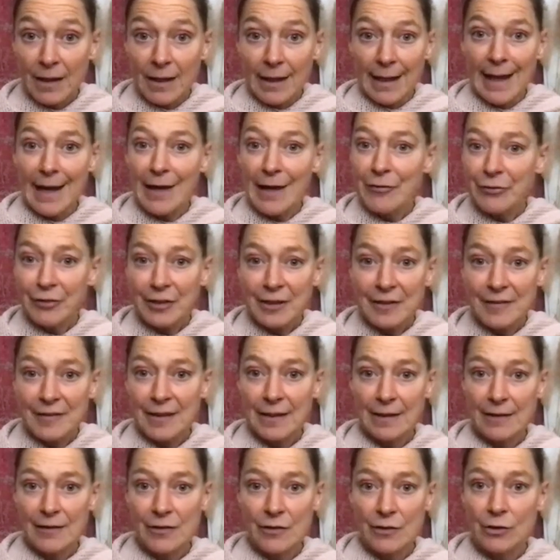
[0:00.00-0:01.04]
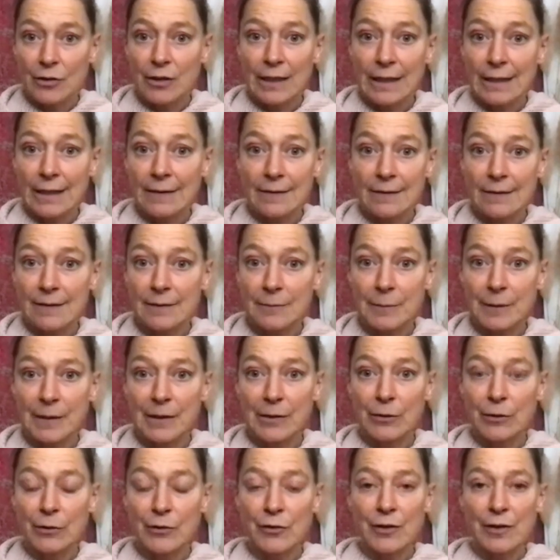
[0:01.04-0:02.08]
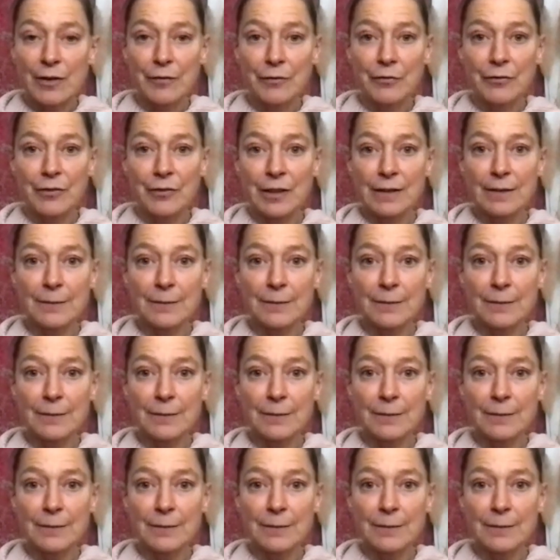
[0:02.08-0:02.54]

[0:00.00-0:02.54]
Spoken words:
Everything is connected, because I feel